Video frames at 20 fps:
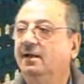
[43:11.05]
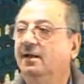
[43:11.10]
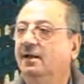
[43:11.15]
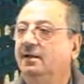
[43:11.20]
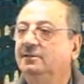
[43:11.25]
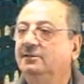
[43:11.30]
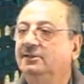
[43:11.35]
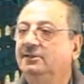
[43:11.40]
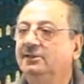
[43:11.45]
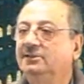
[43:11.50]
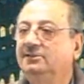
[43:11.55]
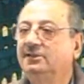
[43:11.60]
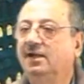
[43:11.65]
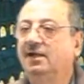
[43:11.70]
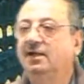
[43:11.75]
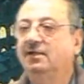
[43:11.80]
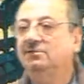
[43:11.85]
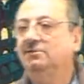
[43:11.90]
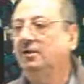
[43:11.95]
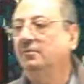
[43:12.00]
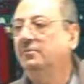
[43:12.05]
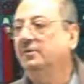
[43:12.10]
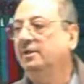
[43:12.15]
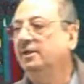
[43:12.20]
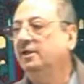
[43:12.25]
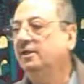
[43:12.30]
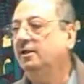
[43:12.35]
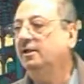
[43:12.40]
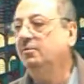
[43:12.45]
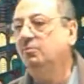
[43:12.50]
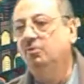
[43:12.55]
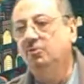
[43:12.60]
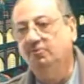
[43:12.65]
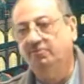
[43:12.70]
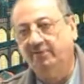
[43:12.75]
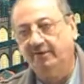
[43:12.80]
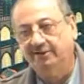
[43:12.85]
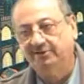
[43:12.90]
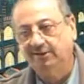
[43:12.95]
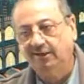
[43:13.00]
damir
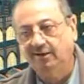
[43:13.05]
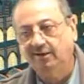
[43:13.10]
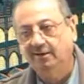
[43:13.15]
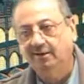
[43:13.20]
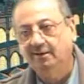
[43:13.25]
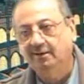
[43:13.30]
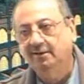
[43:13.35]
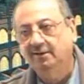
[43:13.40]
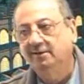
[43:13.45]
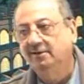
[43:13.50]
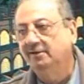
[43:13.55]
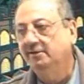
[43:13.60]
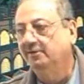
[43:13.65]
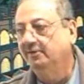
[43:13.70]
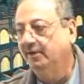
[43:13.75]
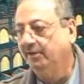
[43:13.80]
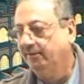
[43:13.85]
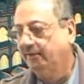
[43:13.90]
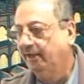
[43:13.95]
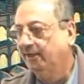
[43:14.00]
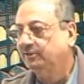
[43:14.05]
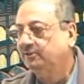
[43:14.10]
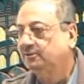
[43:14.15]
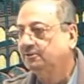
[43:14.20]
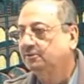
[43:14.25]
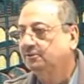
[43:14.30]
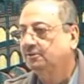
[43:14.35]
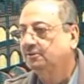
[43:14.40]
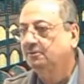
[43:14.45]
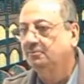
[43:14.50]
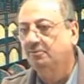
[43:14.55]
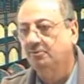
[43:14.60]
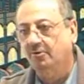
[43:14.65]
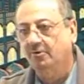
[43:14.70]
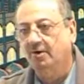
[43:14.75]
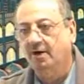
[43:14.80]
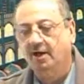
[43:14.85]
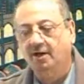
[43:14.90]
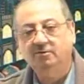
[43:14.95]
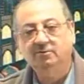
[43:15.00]
munfasil, detached
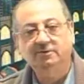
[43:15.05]
pronoun.